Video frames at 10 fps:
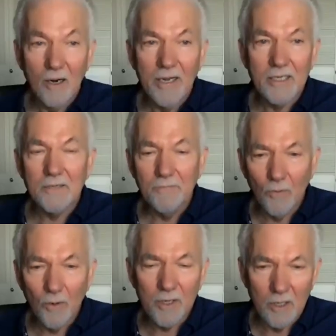or has
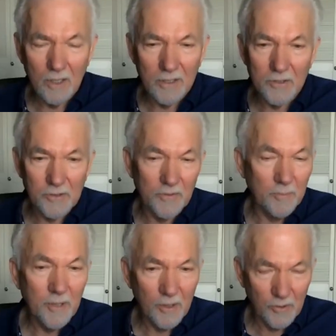foreknowledge of
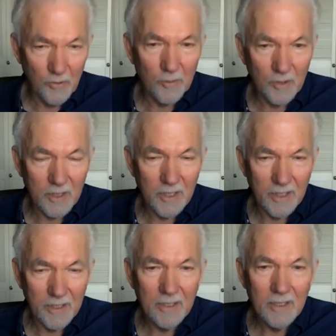the paranormal
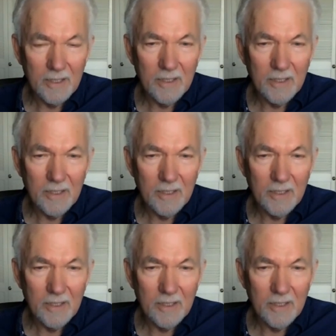kind,